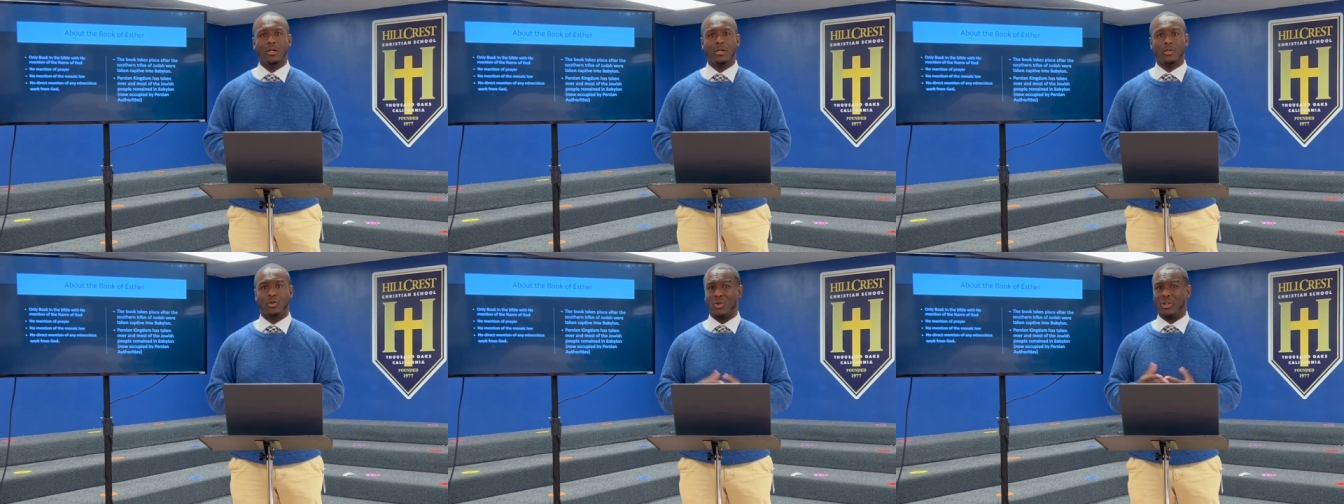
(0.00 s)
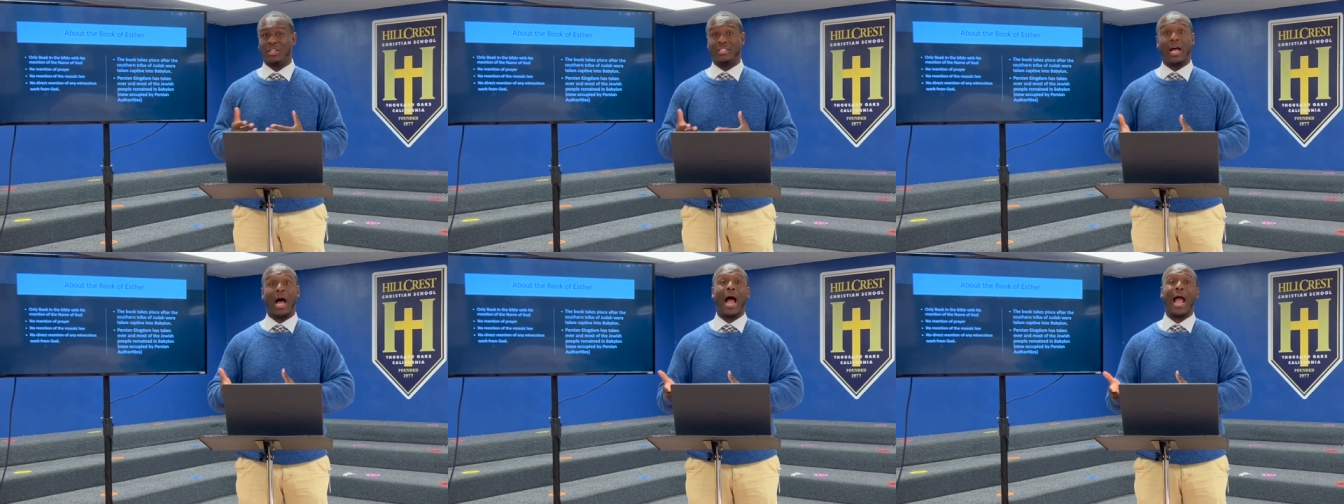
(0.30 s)
during
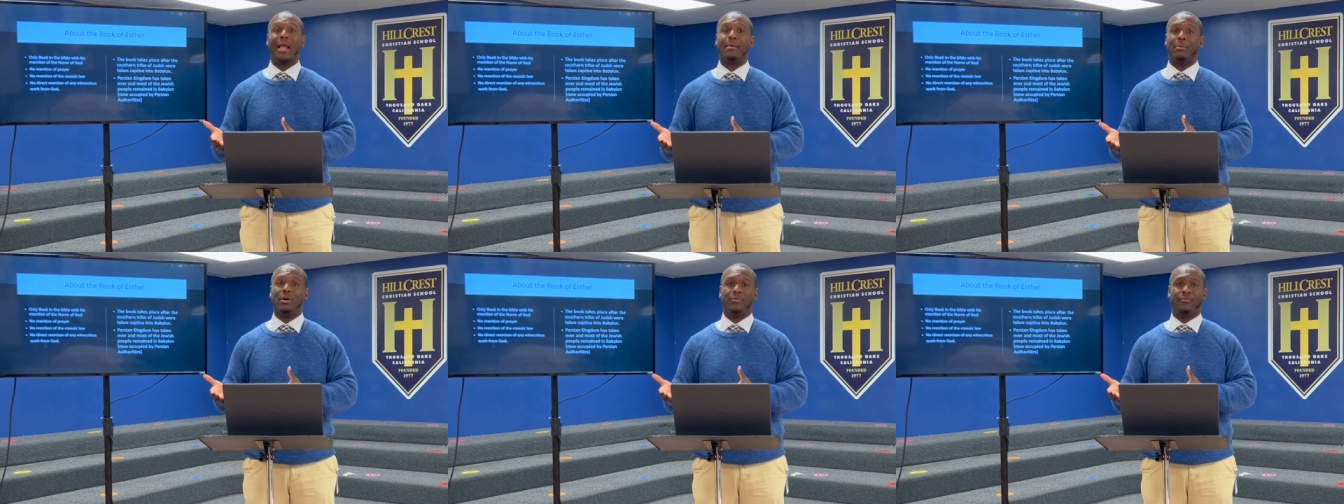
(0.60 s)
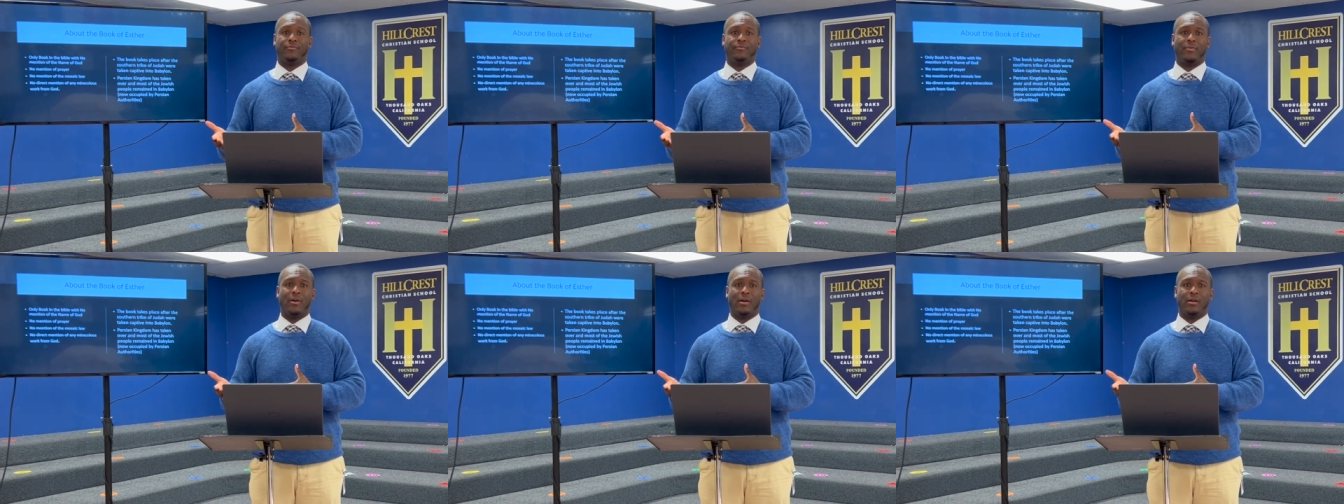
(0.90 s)
a time
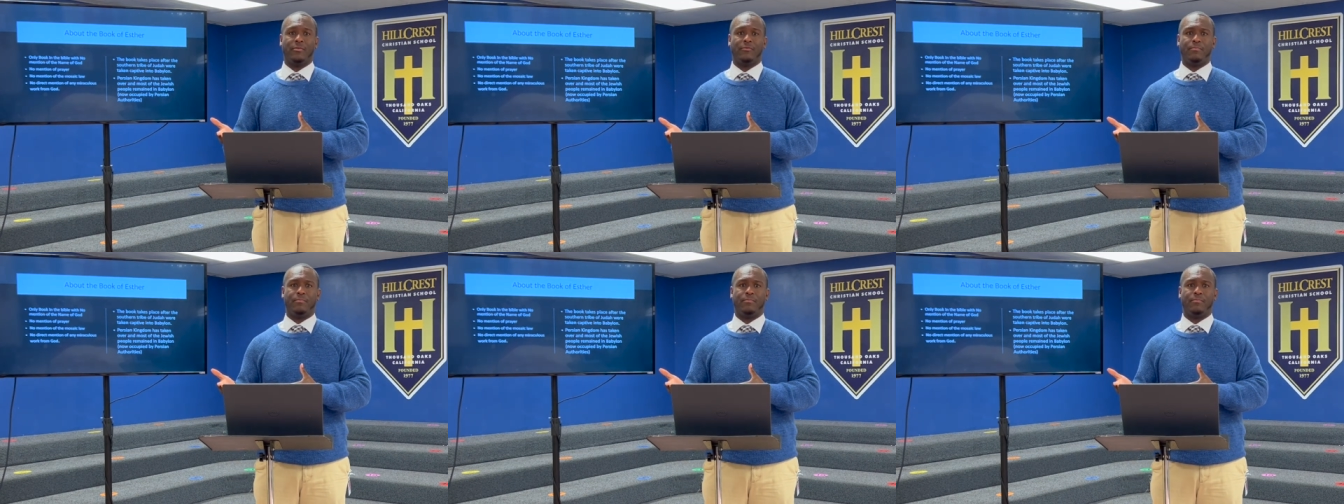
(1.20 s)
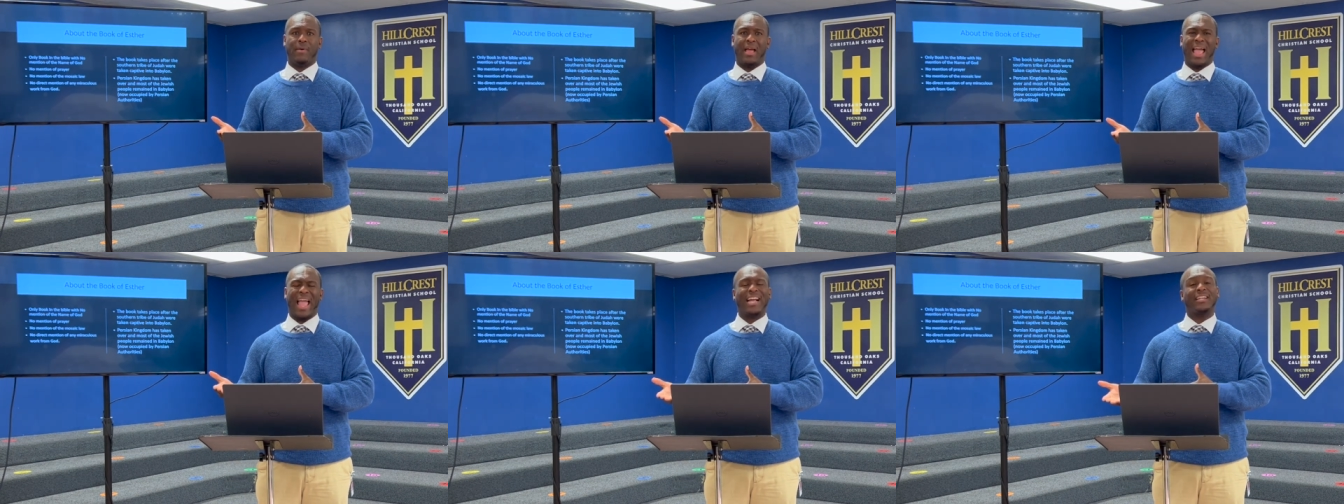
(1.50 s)
of, of
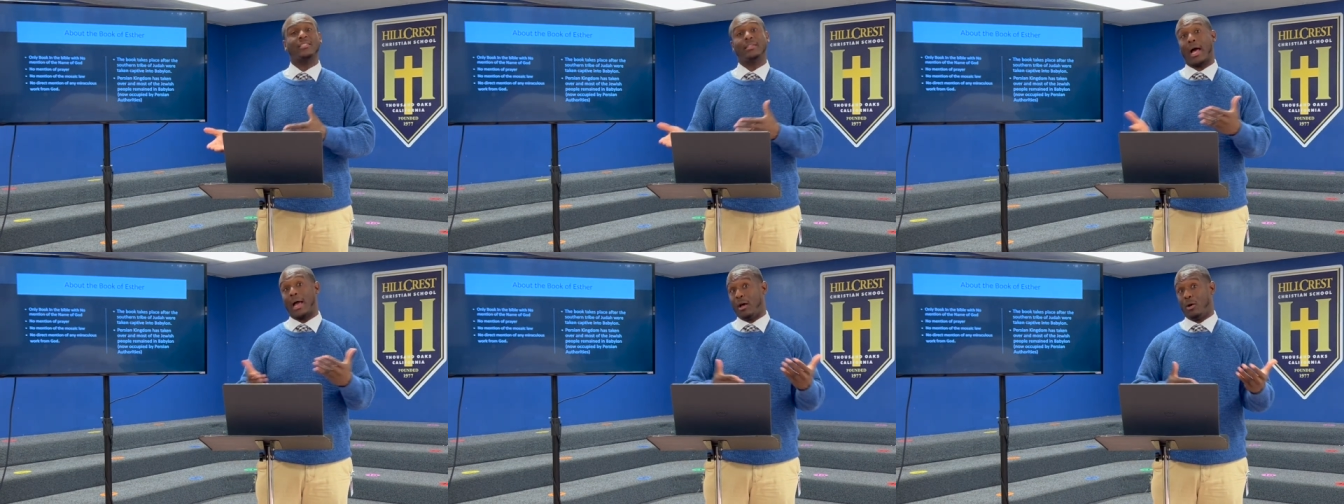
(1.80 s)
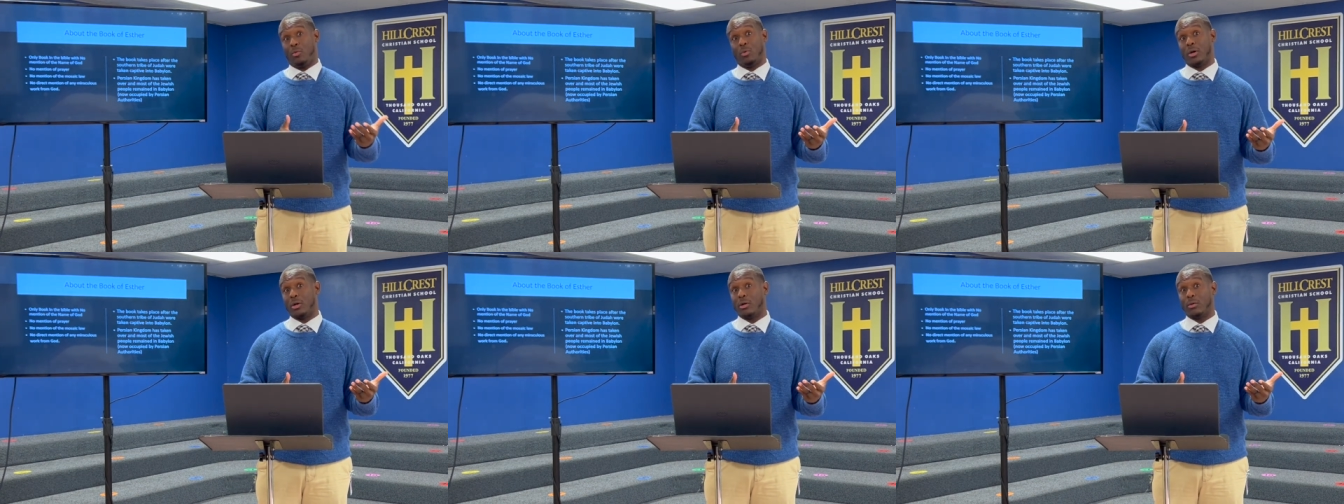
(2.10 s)
exile,
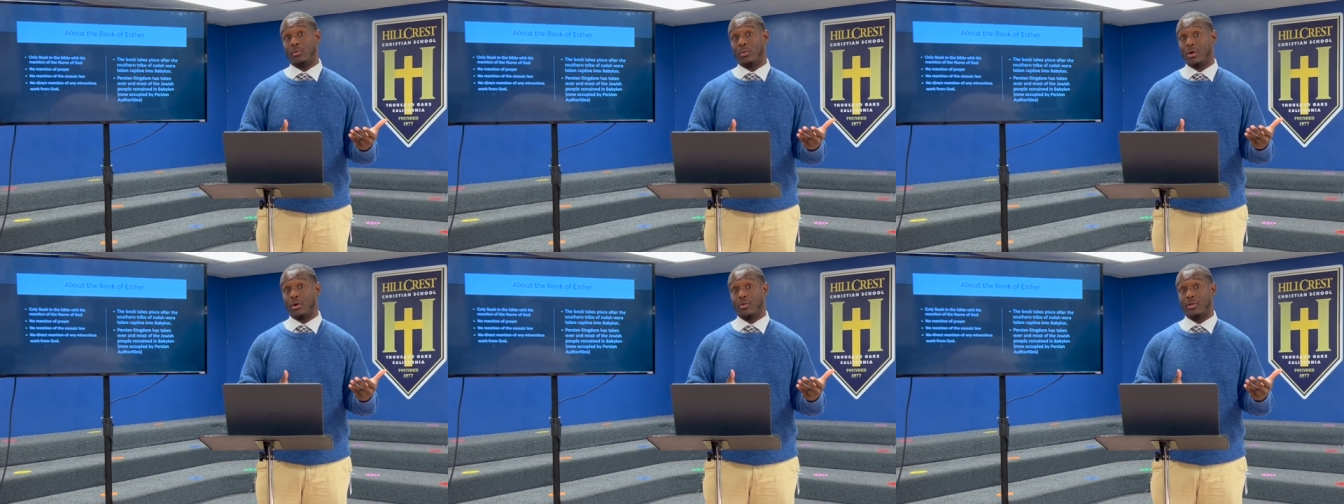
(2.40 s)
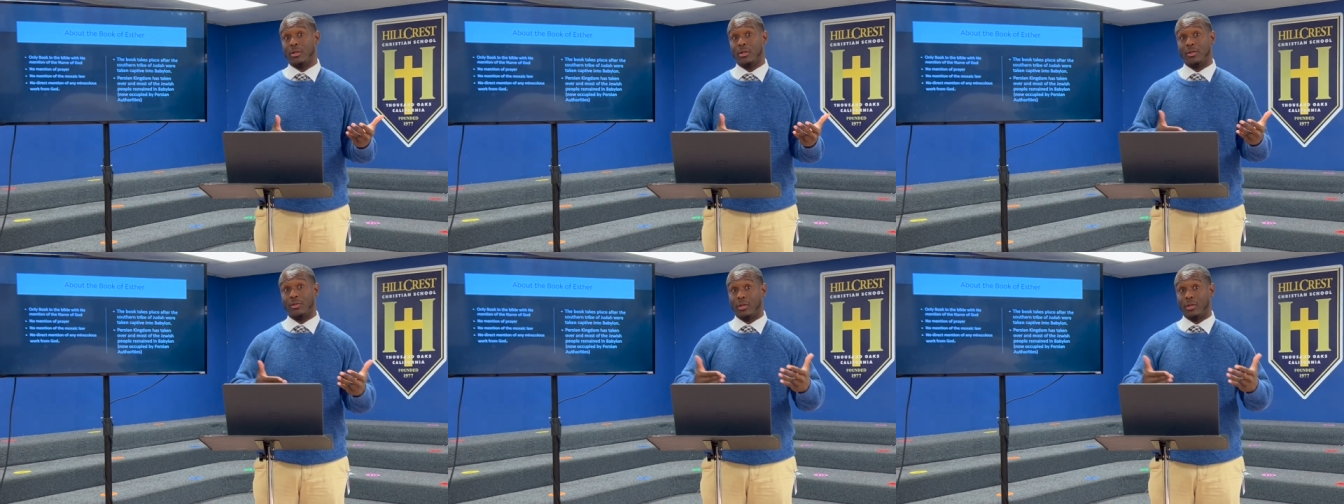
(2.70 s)
where, where the,